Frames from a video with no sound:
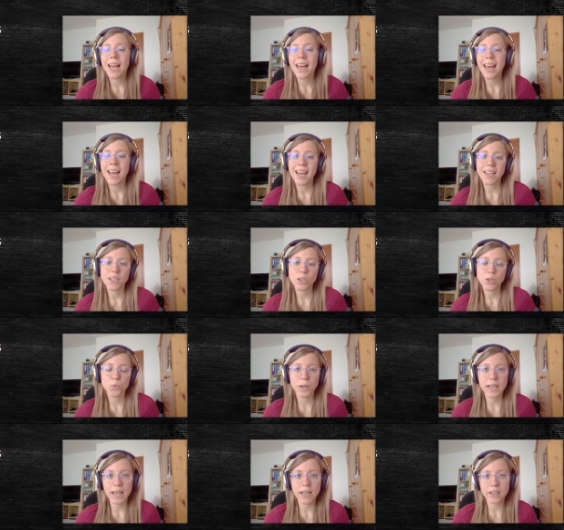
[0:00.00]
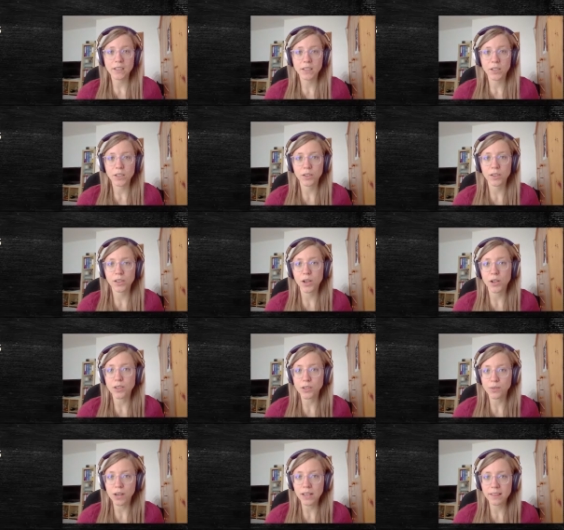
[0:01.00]
And we can
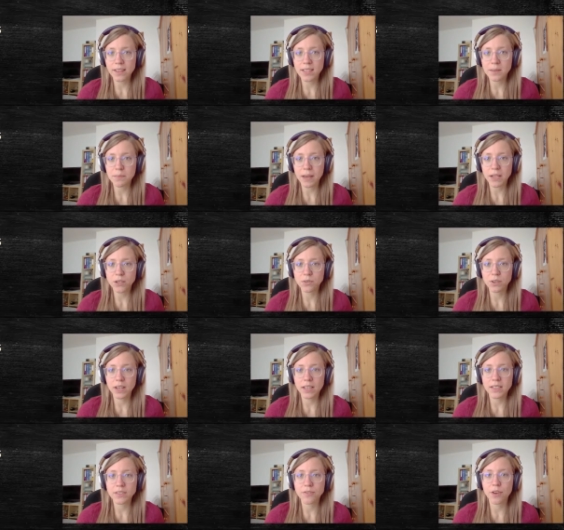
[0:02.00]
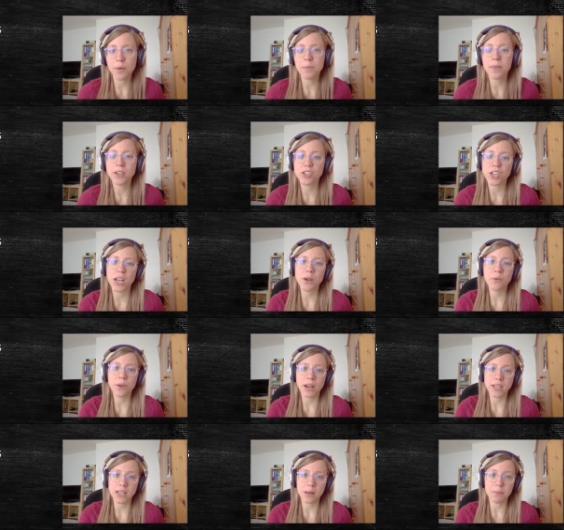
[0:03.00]
construct this matrix from the
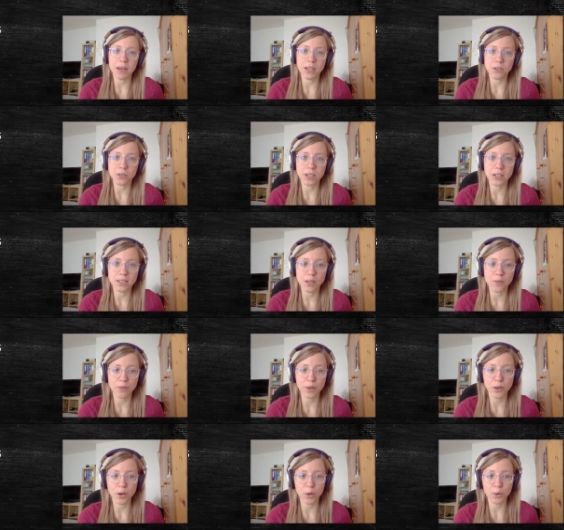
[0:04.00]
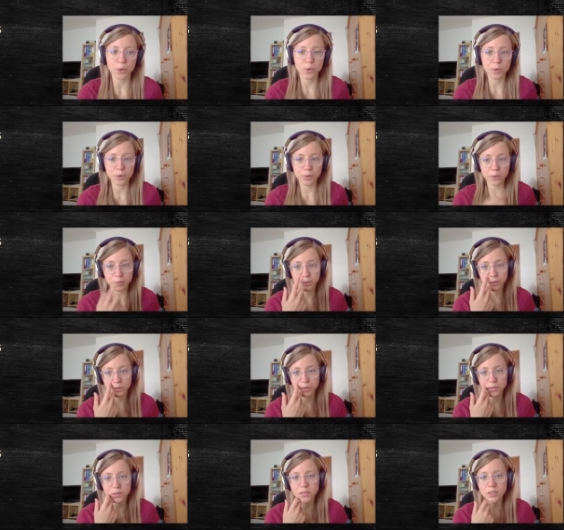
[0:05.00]
generator matrix of the code.
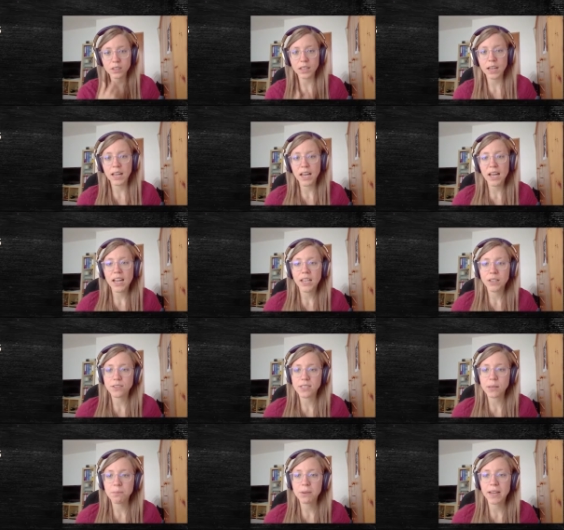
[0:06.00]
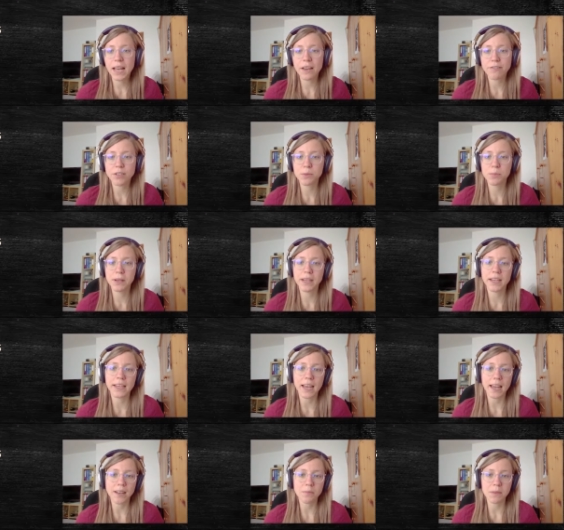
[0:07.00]
You simply have to pick
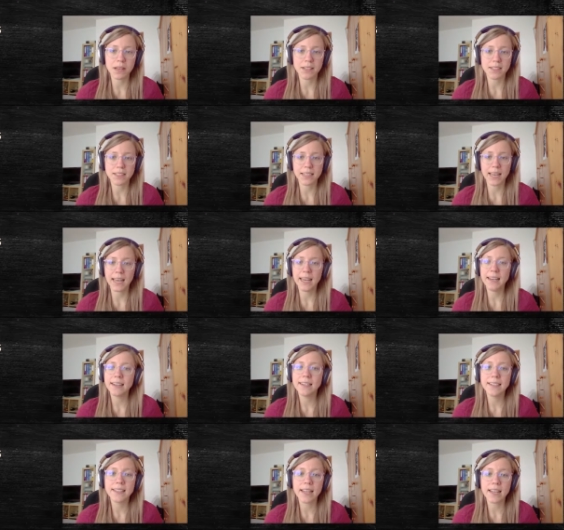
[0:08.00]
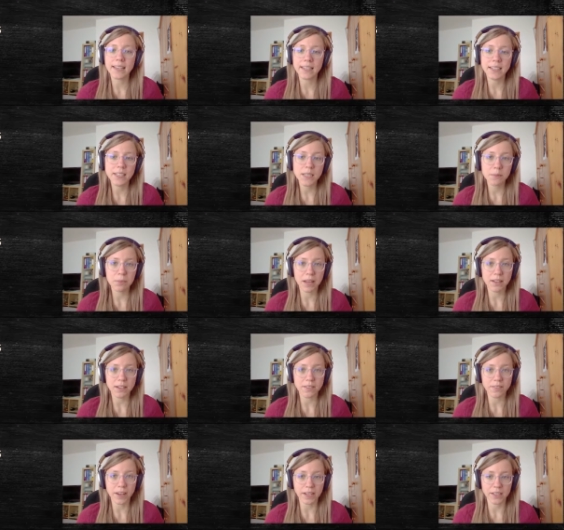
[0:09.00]
n minus k linearly
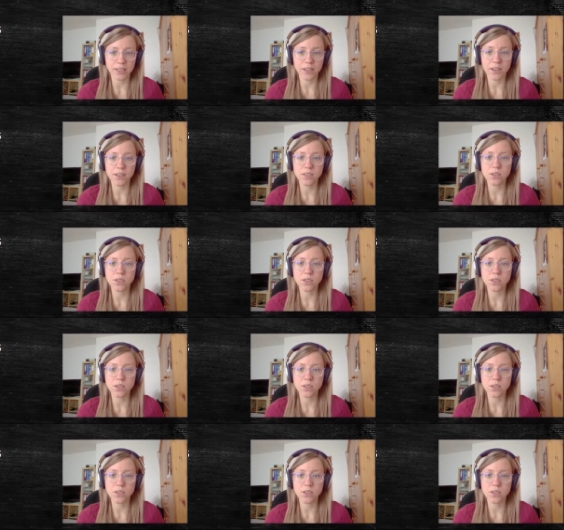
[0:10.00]
independent vectors